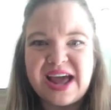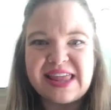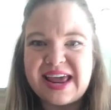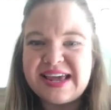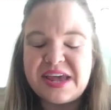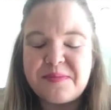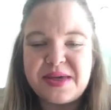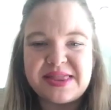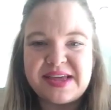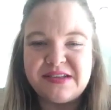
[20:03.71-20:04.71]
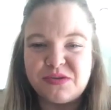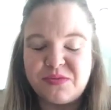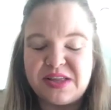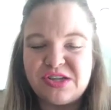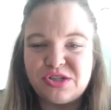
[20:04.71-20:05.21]
I like keeping things
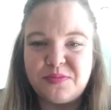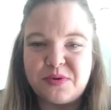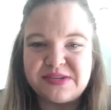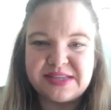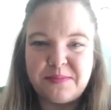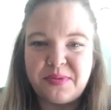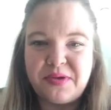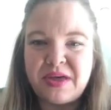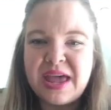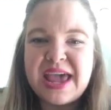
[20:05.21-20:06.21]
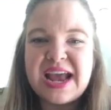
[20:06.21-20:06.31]
really super simple.